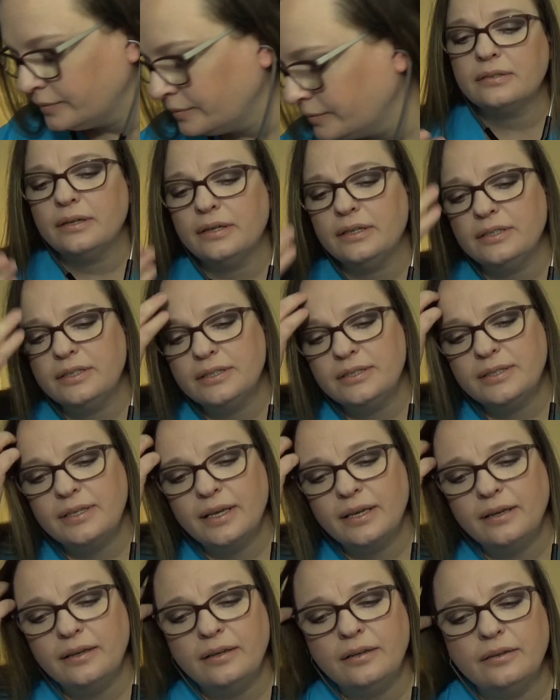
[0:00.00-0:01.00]
So I'll
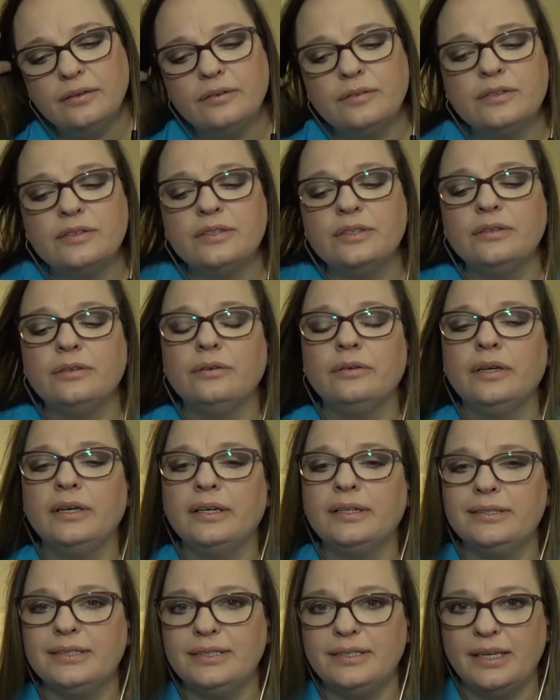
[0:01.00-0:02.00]
just get you to
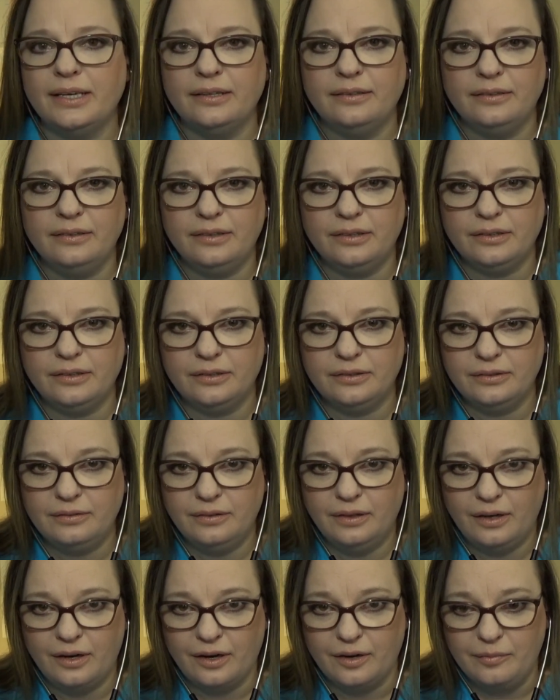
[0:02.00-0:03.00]
extend your
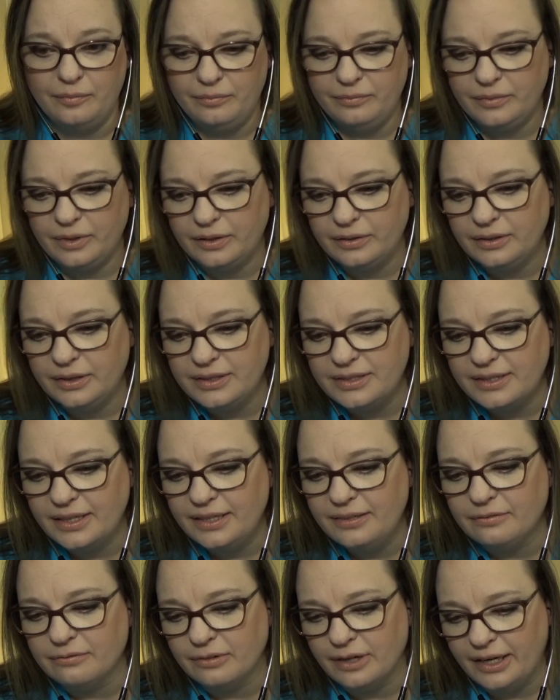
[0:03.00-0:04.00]
arm on this
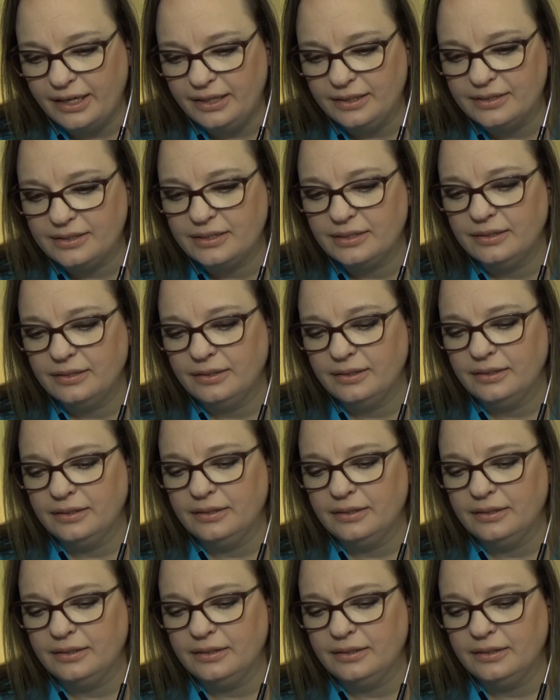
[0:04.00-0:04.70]
side. Right.